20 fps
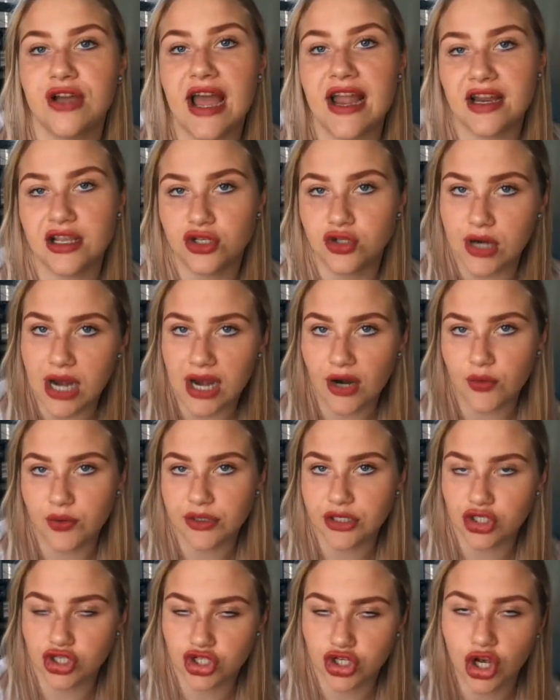at a drag
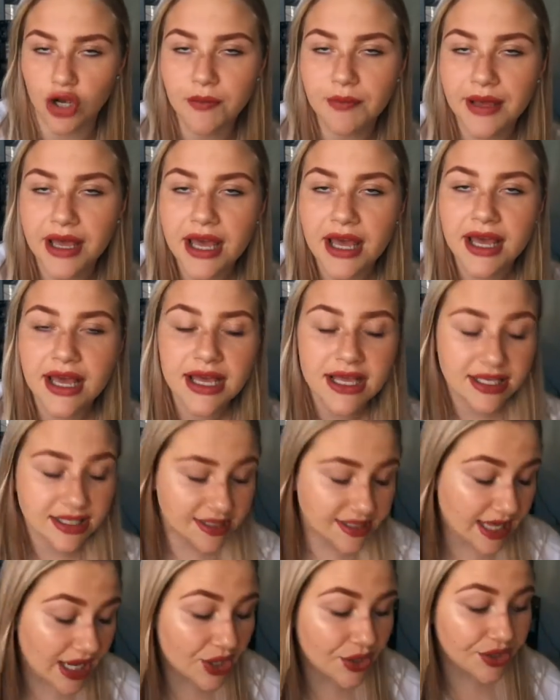queen shop.
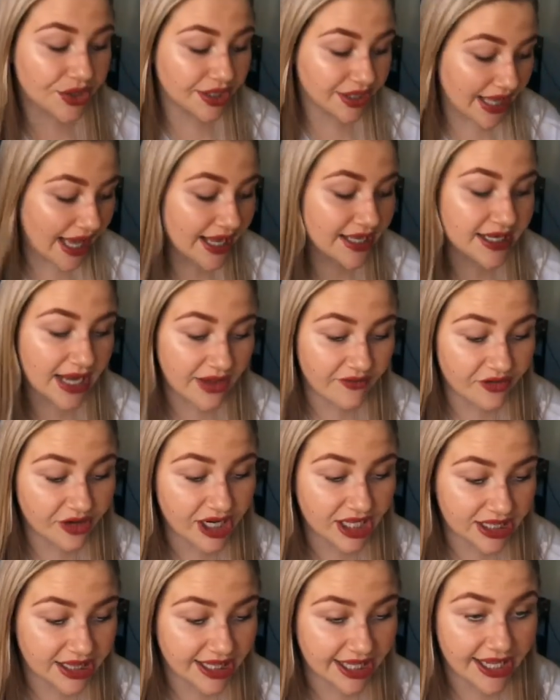So that
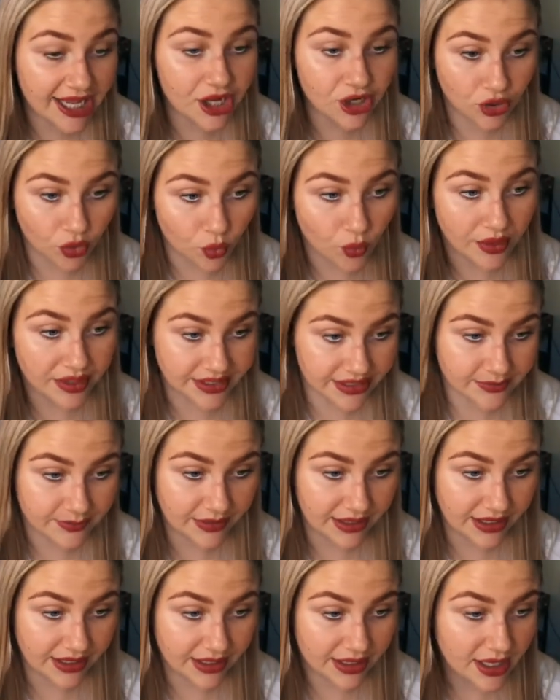definitely annoys
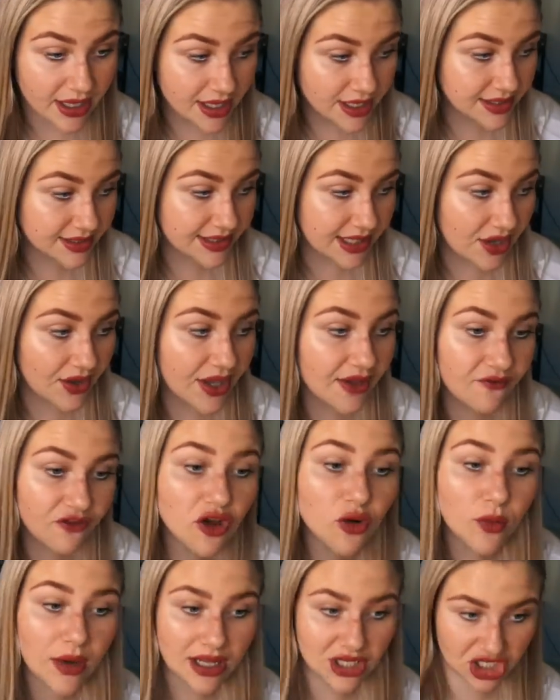me. So if
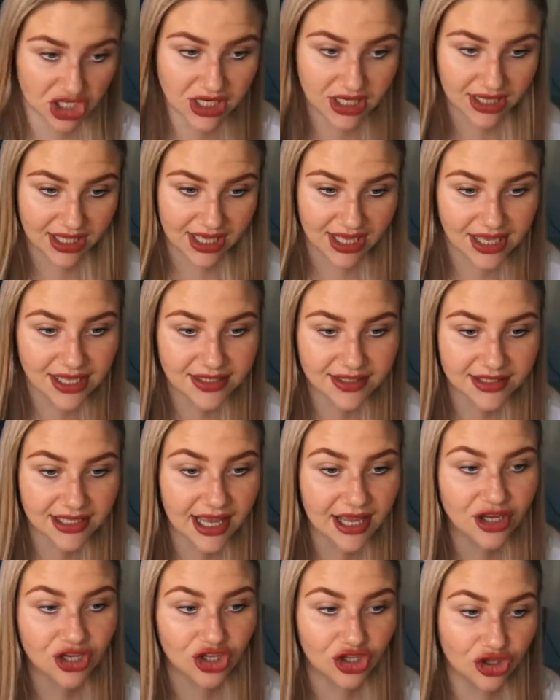you're watching this
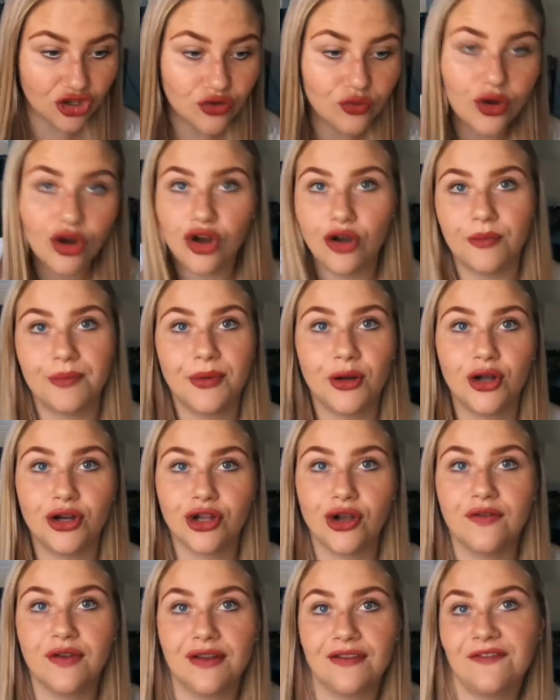and you are part
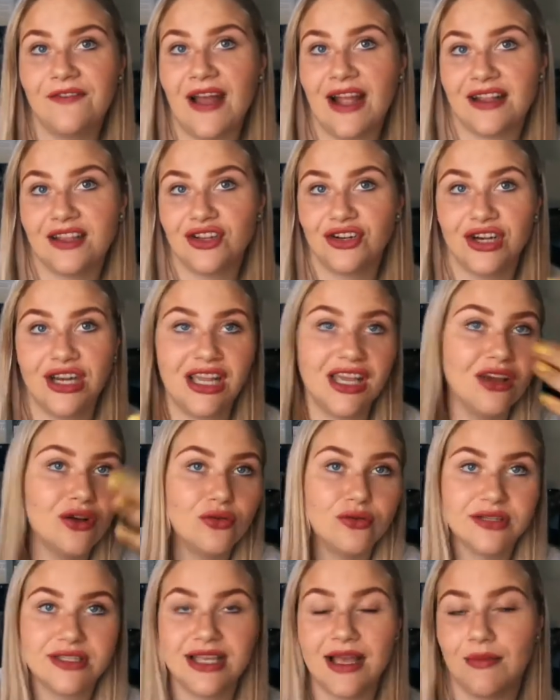of a factory
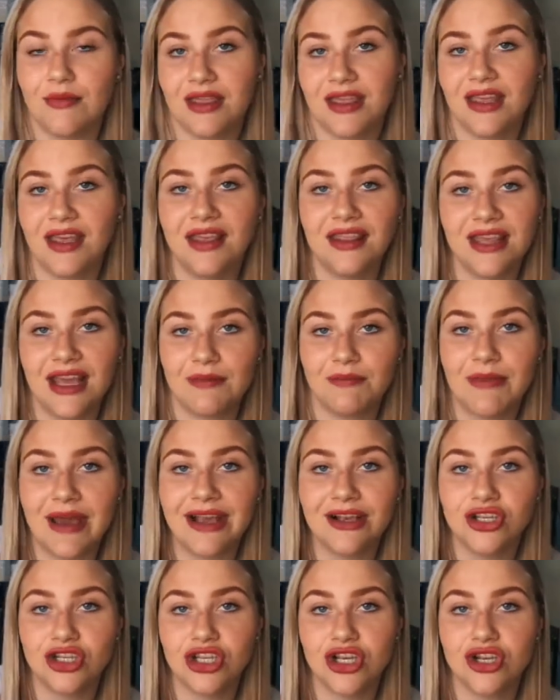or something that
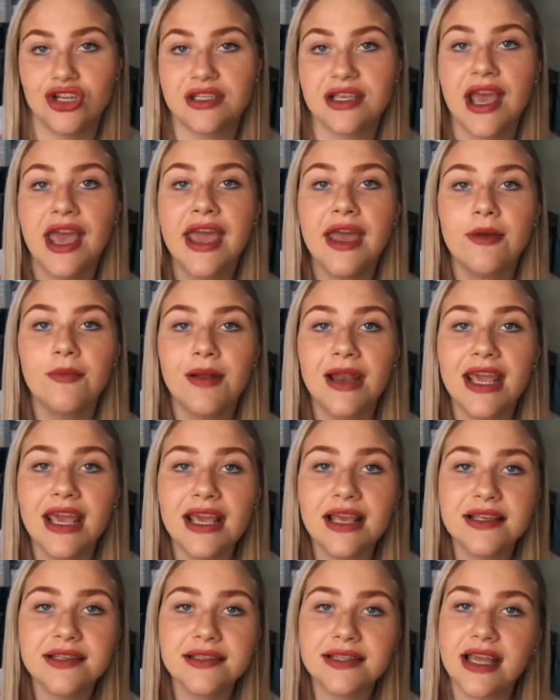makes shoes,
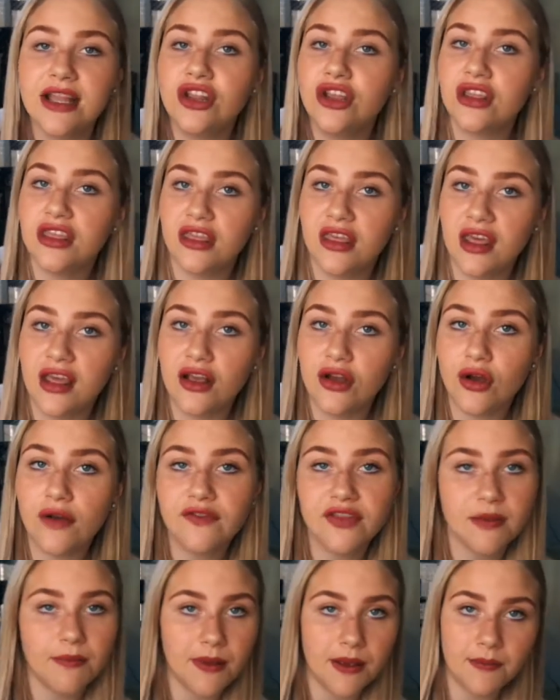please can you think
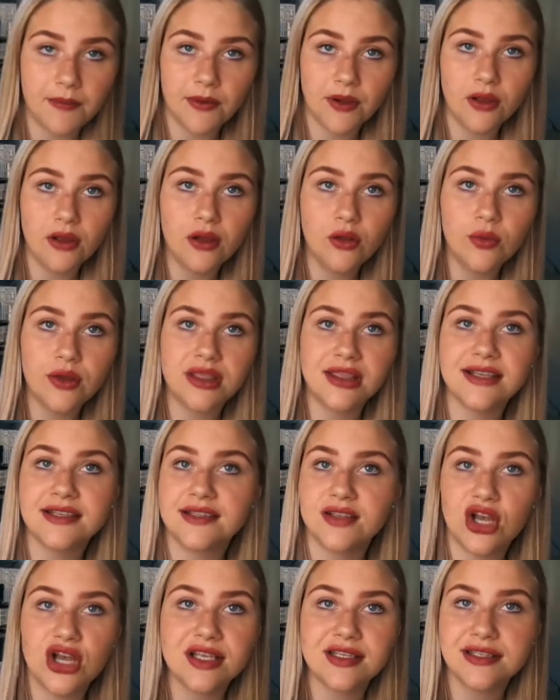of the people with the
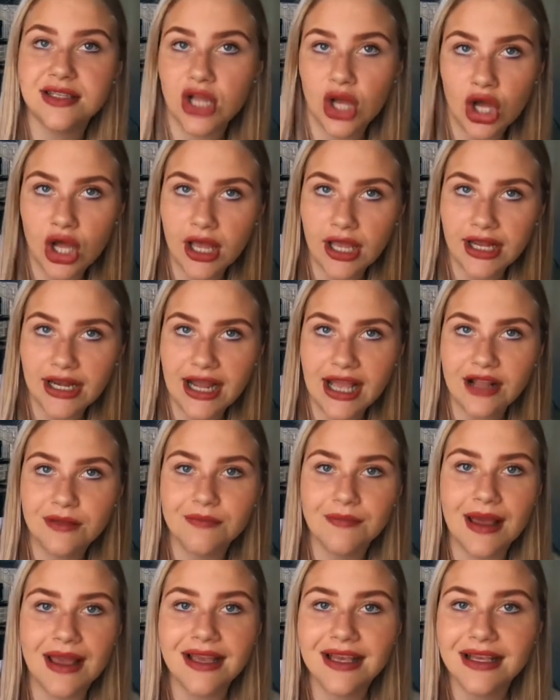size 9
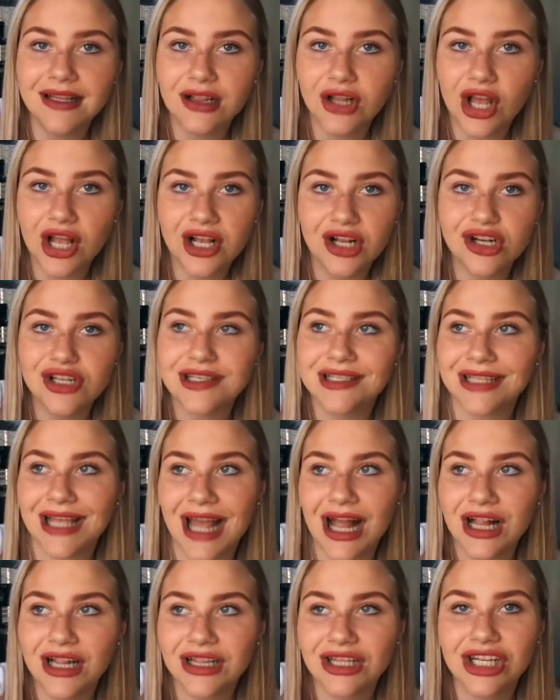and make it like on a
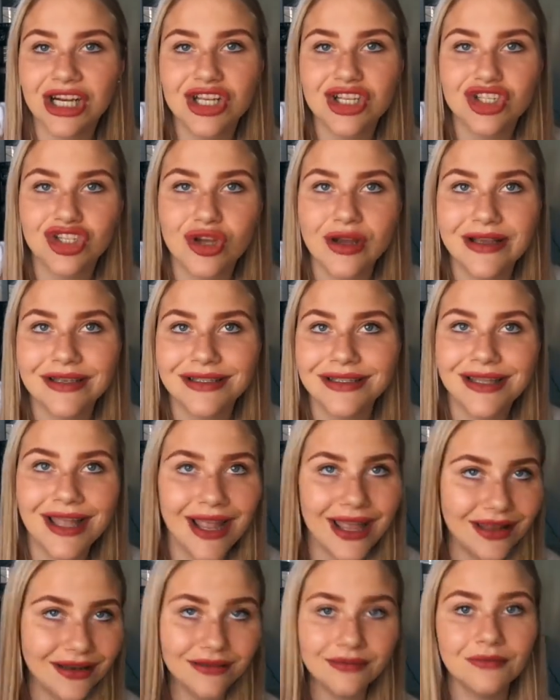scale till a size
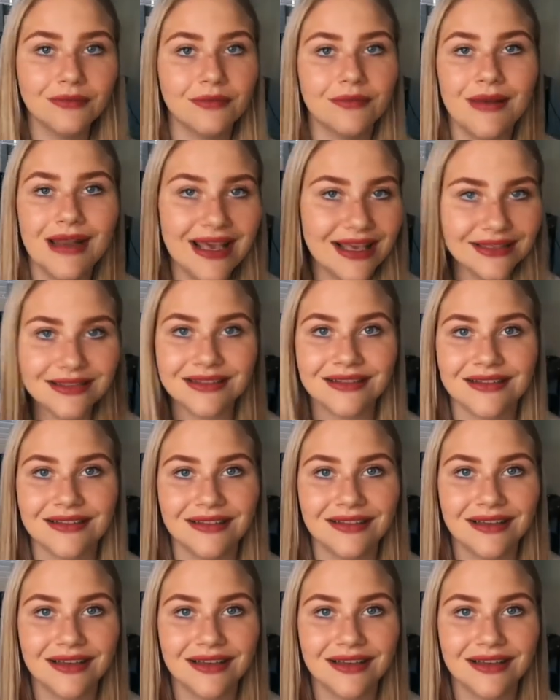10, please?